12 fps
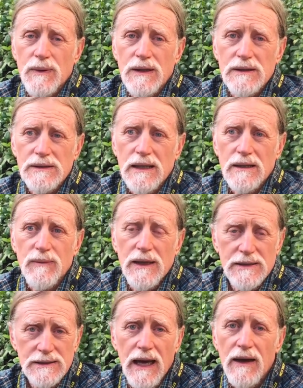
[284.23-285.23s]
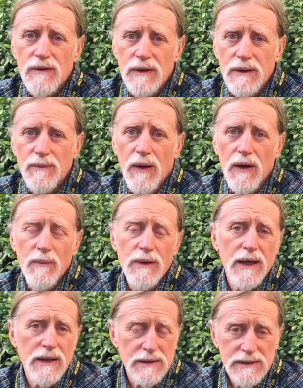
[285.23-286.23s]
because I can make salve and lip balm,
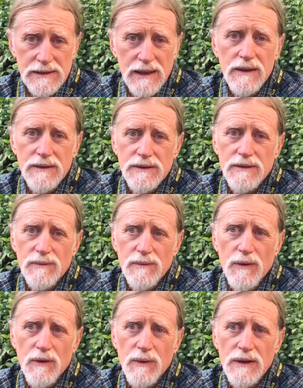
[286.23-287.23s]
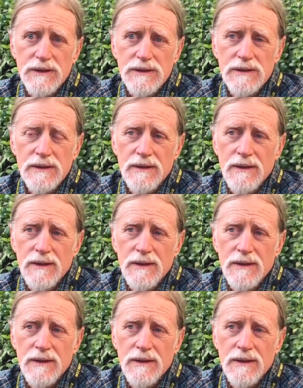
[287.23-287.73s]
and I can sell it to herbalists.